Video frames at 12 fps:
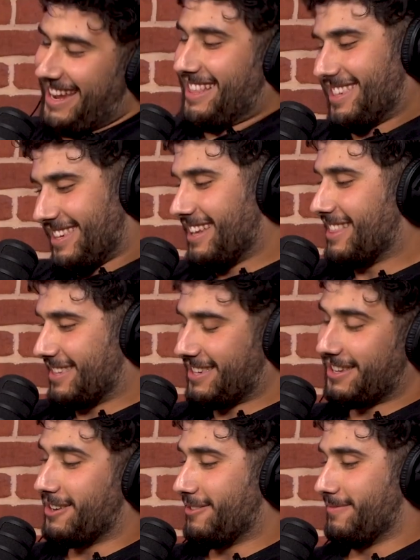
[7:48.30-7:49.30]
It's
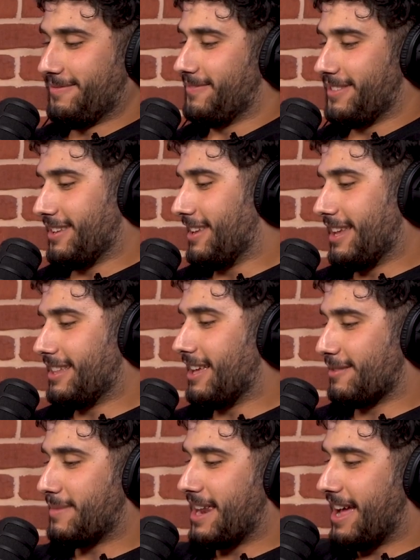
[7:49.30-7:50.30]
it
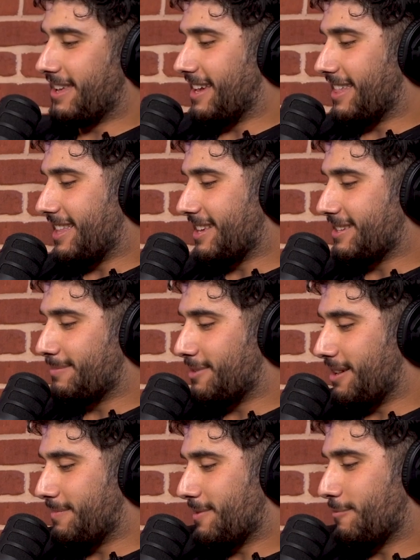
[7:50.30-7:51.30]
doesn't matter how you get there
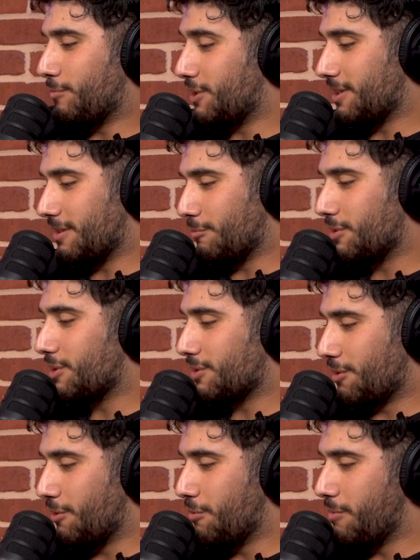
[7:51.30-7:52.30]
sometimes, which is
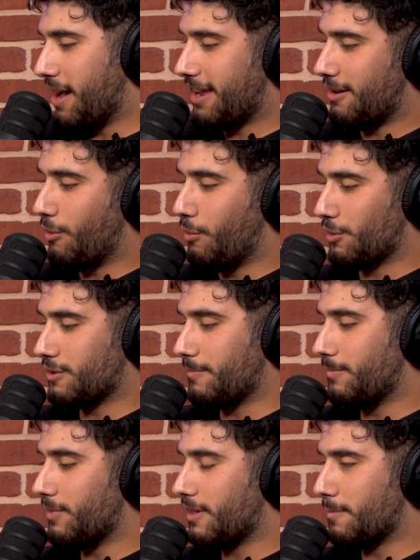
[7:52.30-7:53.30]
cool and
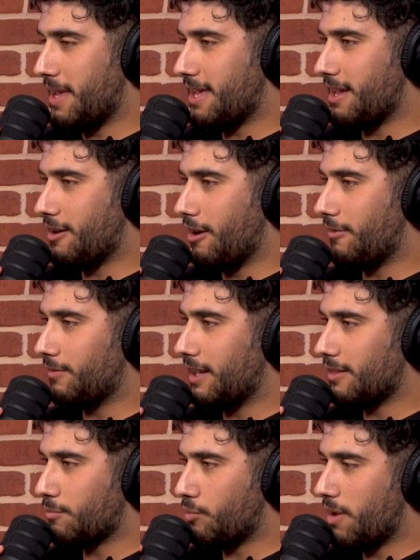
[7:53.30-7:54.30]
awesome. Speaking of,
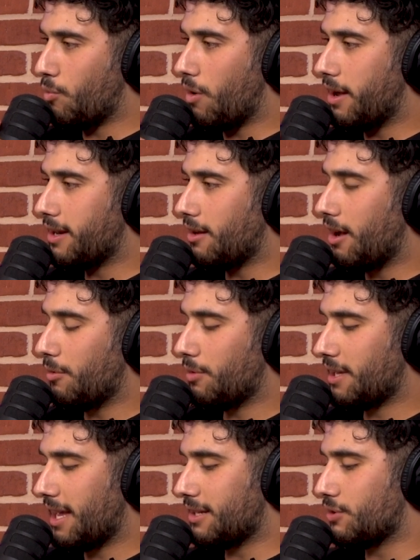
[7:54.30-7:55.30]
let's rewind. I want
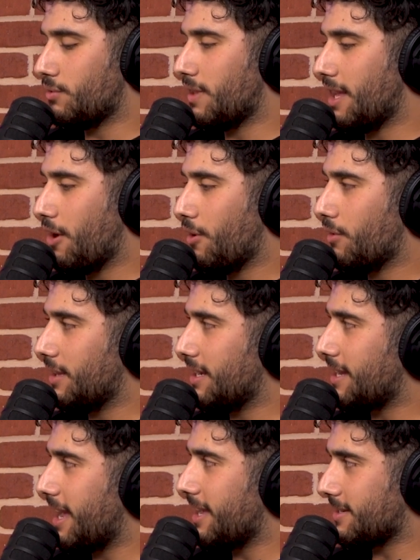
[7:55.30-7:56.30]
to get to the early
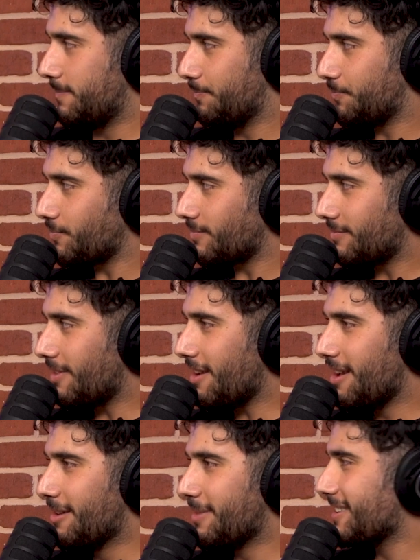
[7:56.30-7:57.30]
days.
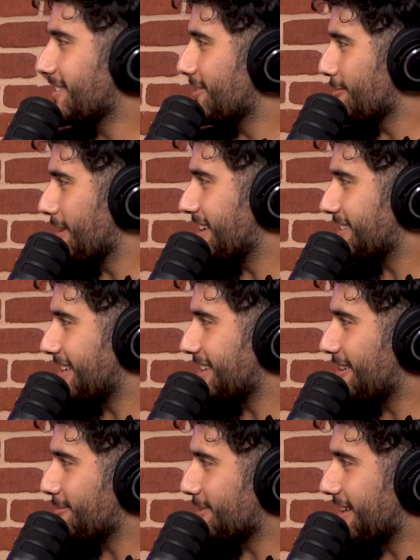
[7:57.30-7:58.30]
I mean, you're 18,
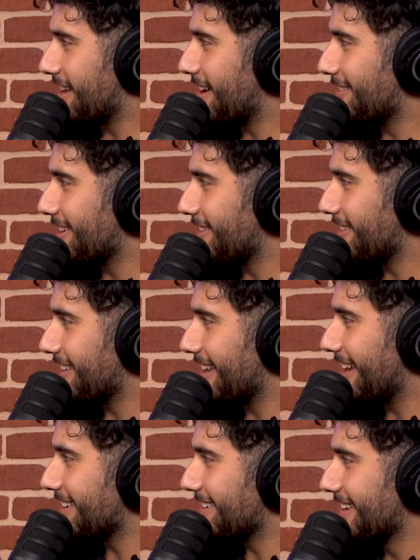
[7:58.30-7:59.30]
I would say now are the early
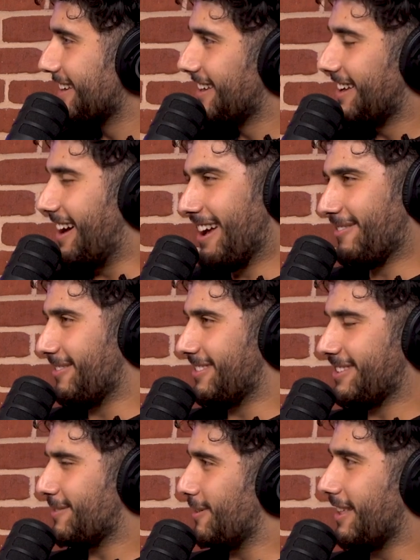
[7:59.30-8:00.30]
days. I
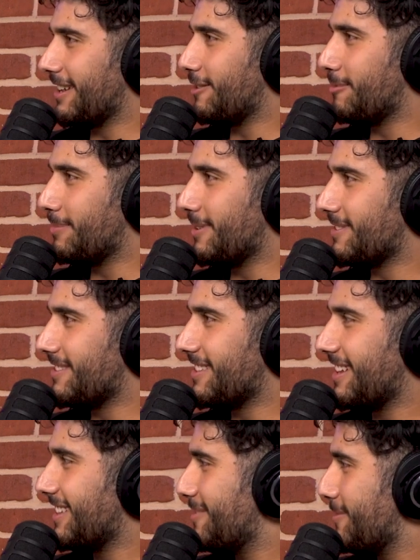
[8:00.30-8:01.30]
just felt like an old person
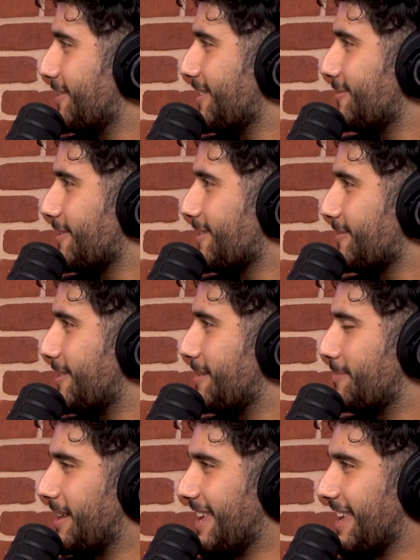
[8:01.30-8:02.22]
saying that. I'm only 23, but